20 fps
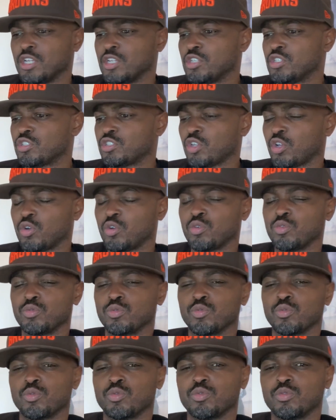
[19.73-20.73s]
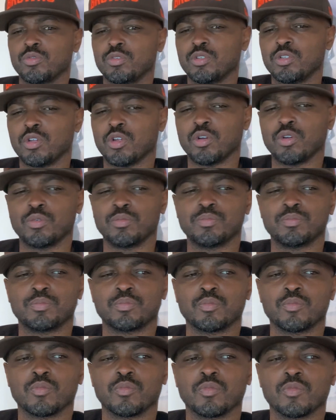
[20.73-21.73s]
So, you know,
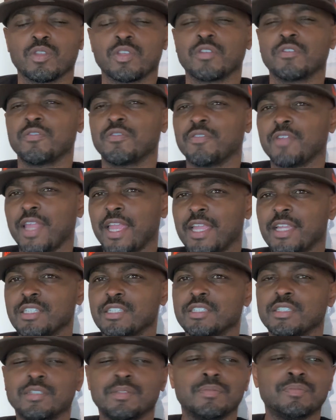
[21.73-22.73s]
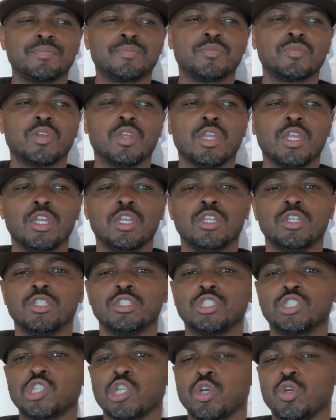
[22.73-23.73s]
flashy.
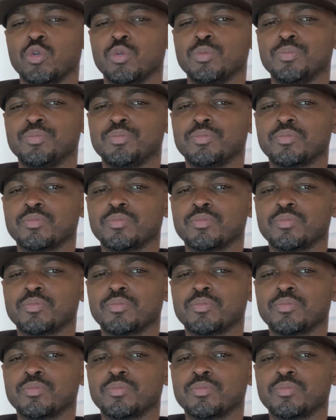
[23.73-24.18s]
So,